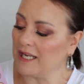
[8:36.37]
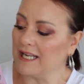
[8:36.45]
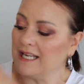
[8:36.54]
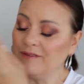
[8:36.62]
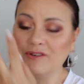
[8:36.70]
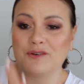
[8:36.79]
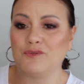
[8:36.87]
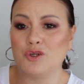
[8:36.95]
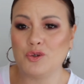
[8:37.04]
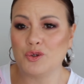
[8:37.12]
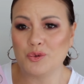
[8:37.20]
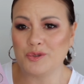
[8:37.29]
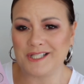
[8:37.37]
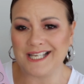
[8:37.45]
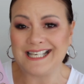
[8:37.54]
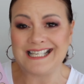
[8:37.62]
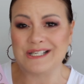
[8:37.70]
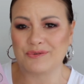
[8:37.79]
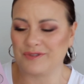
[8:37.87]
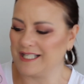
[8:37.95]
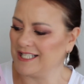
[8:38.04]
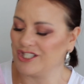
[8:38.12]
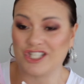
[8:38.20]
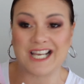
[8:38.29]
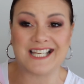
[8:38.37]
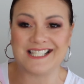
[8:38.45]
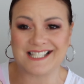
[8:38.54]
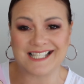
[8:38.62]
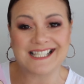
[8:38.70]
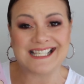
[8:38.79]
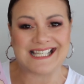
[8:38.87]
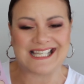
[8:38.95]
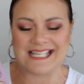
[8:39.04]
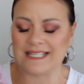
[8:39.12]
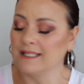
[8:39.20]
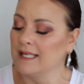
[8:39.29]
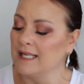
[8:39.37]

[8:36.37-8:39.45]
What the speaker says: even if you use any of these shades in here.